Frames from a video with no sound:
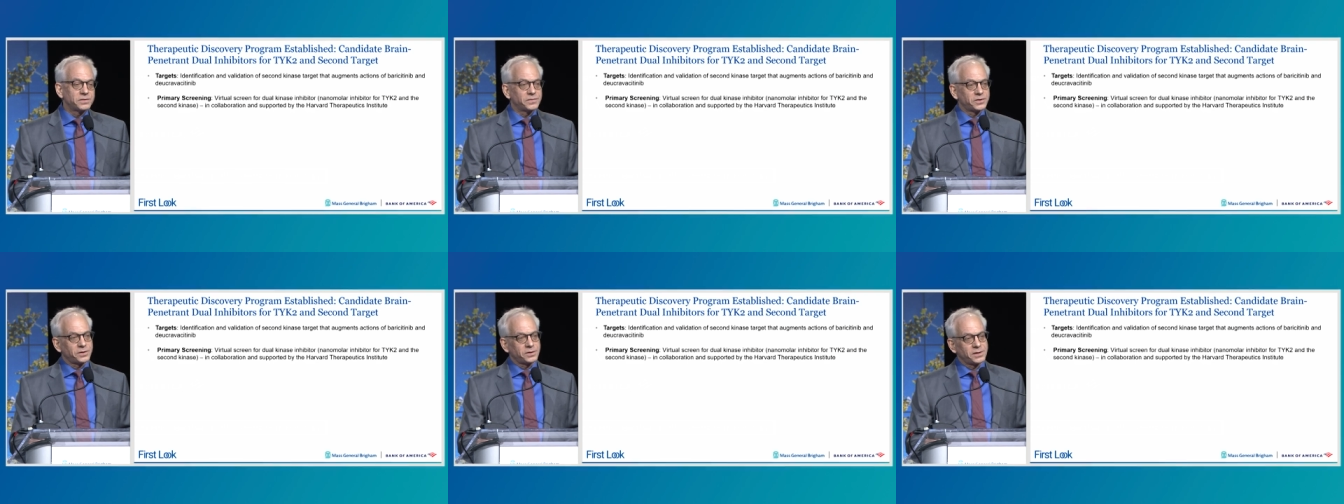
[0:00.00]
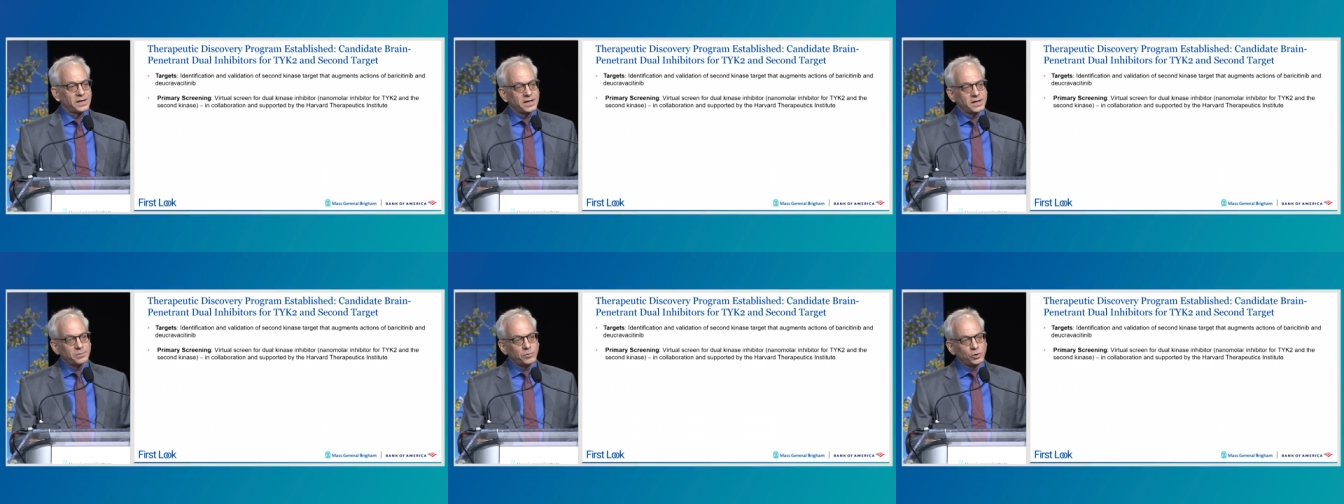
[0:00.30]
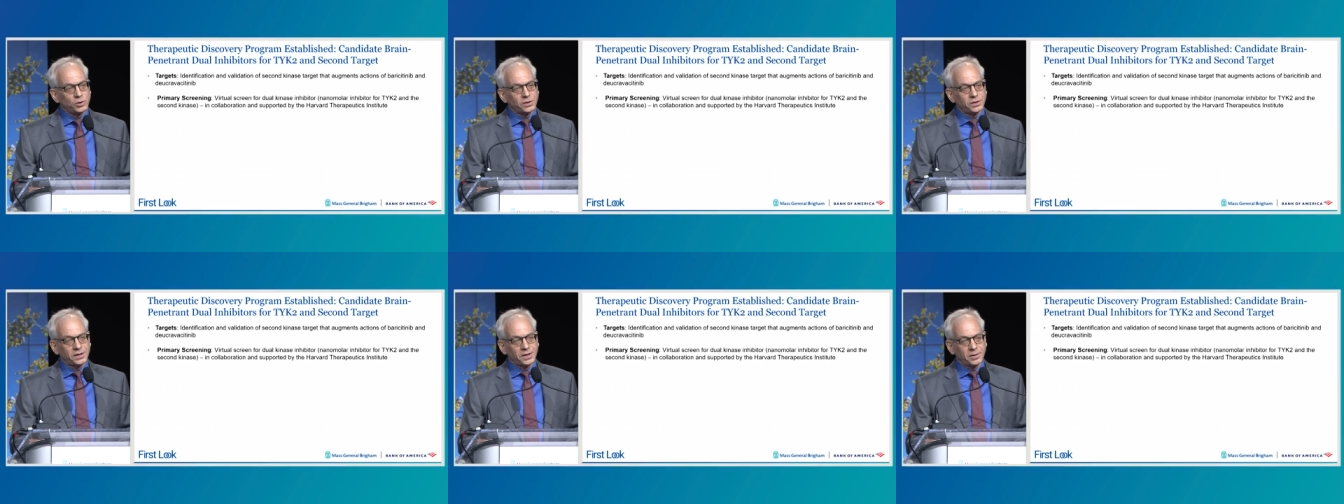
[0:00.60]
They're
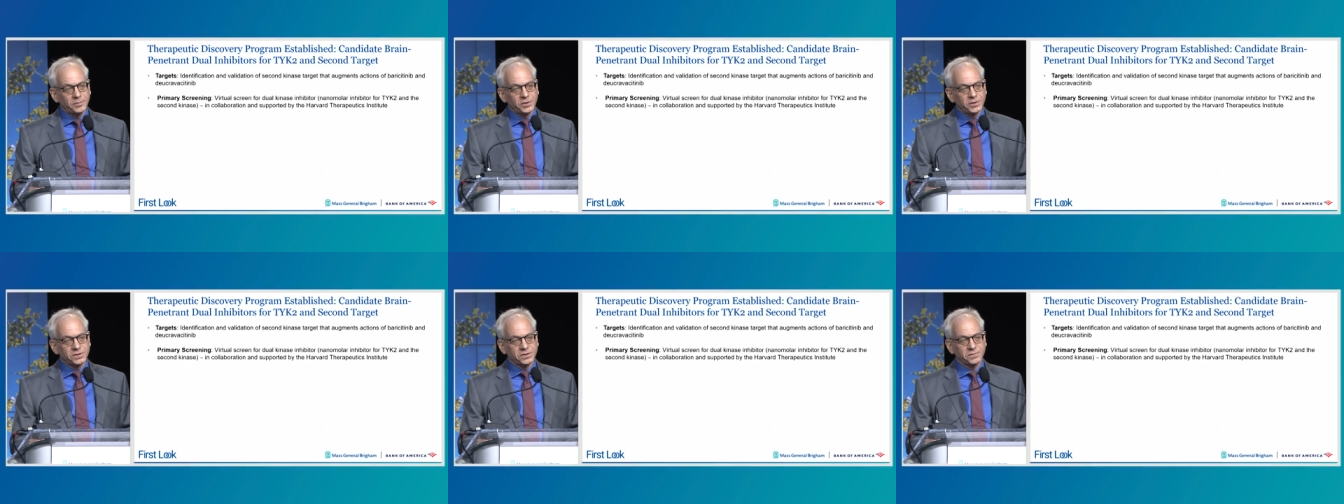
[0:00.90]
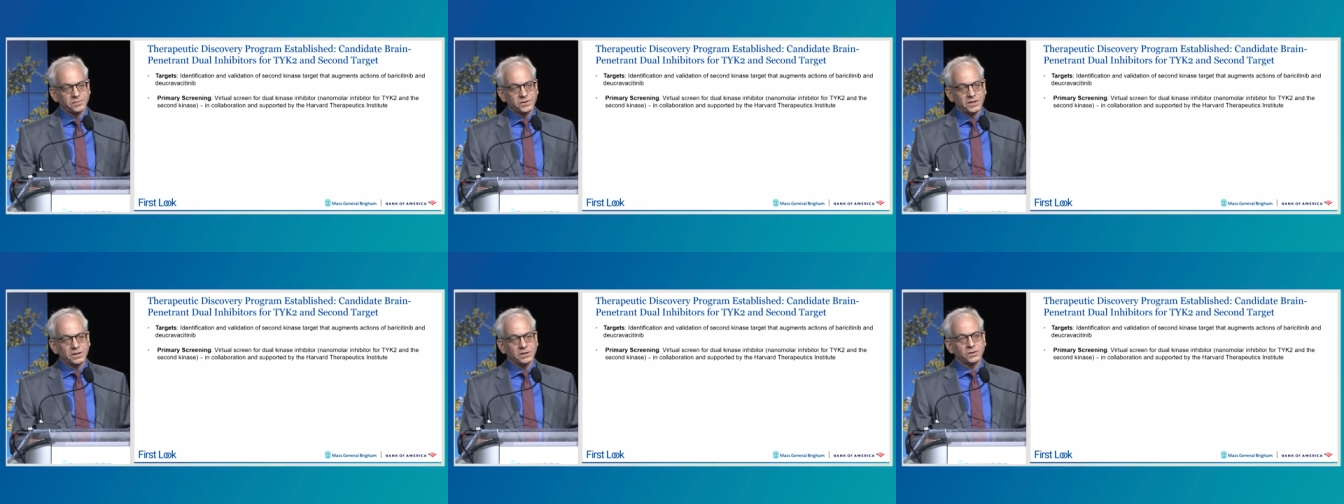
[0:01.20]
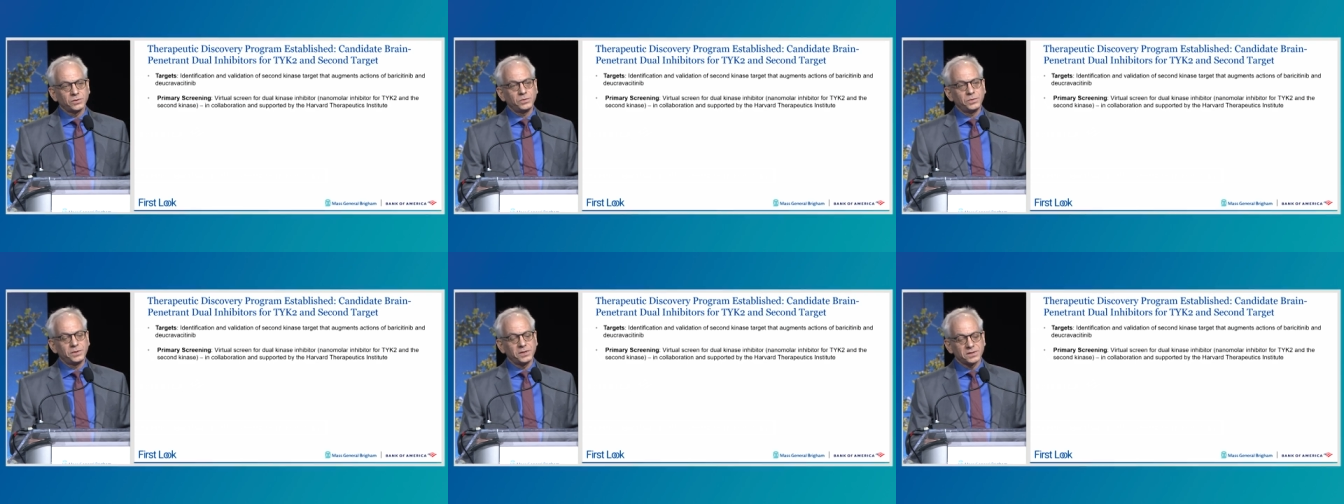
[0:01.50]
nanomolar inhibitors of
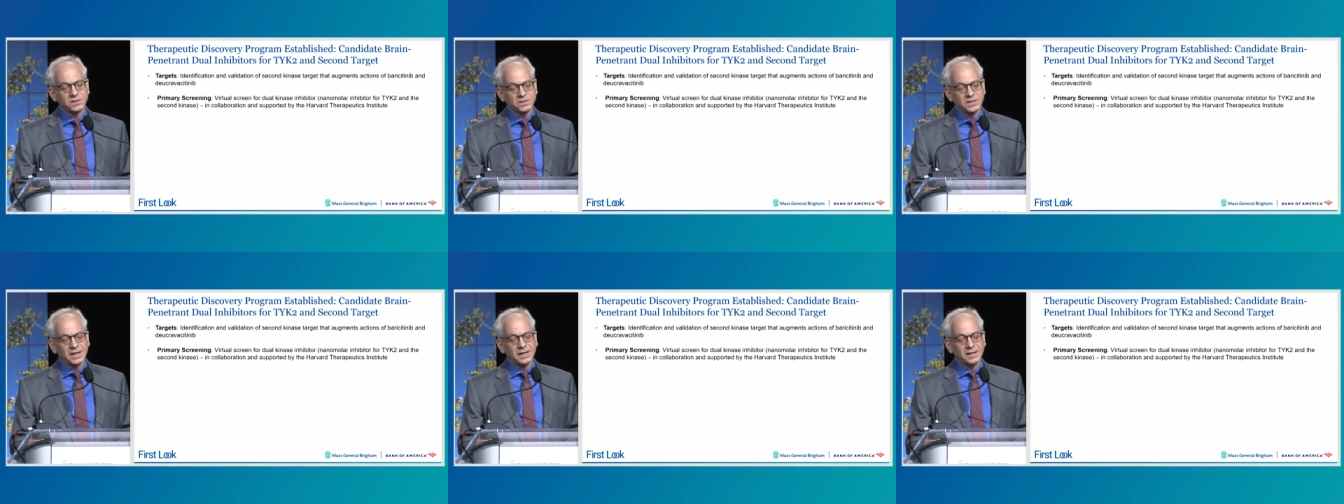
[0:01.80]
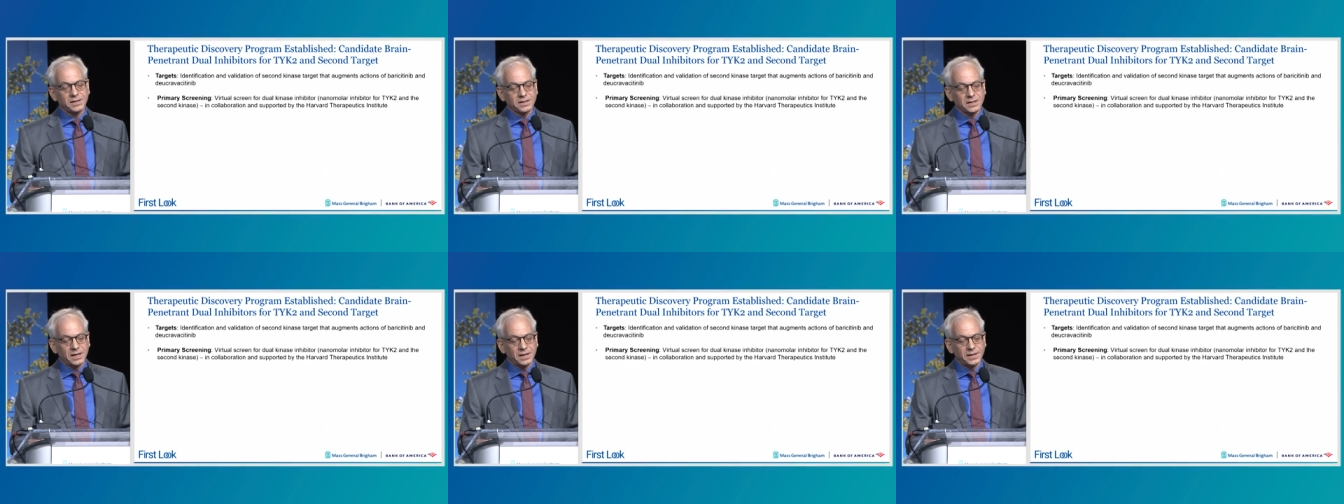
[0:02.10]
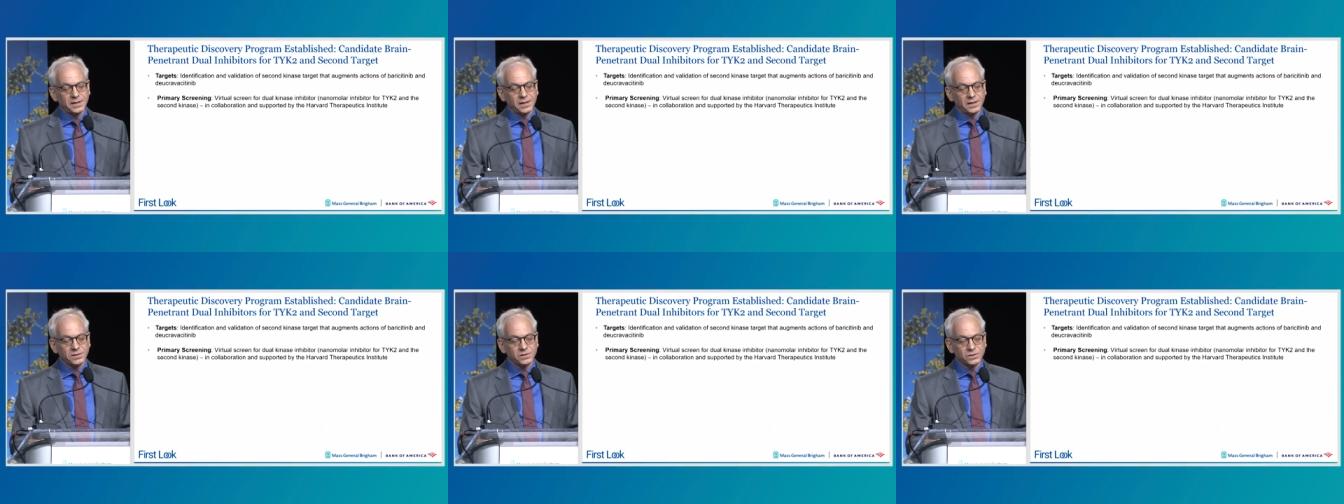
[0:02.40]
TYK2 and this second
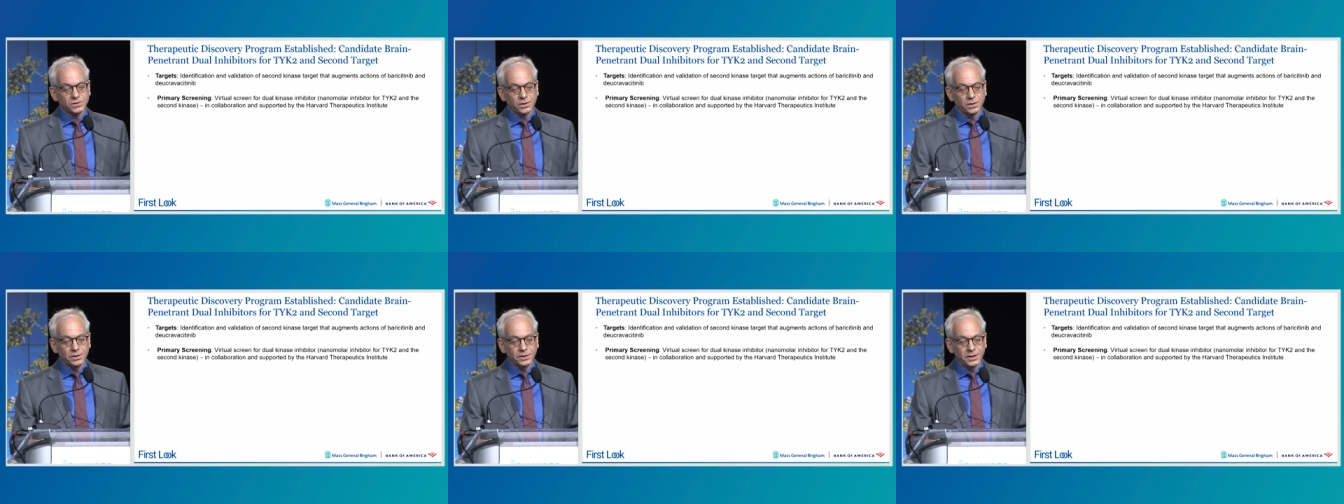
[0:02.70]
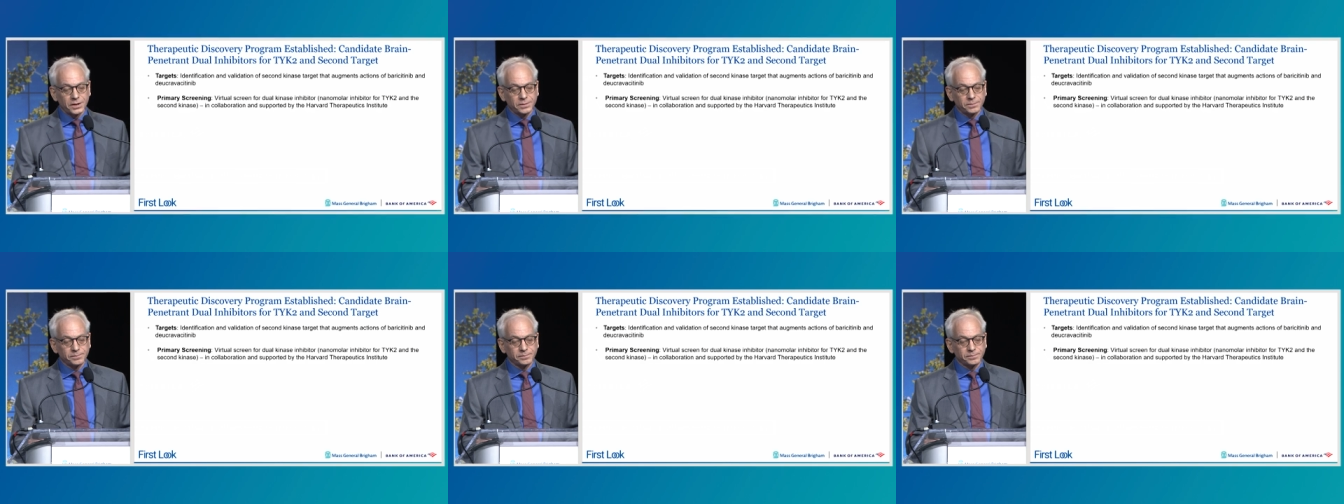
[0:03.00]
kinase target.